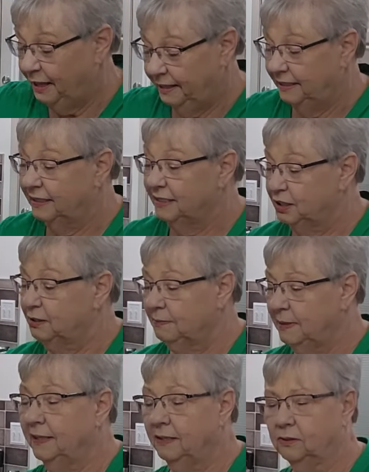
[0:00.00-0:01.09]
It
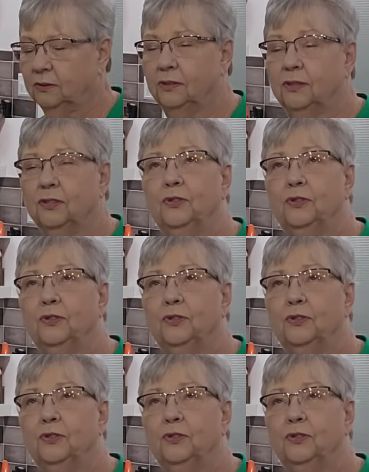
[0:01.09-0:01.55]
smells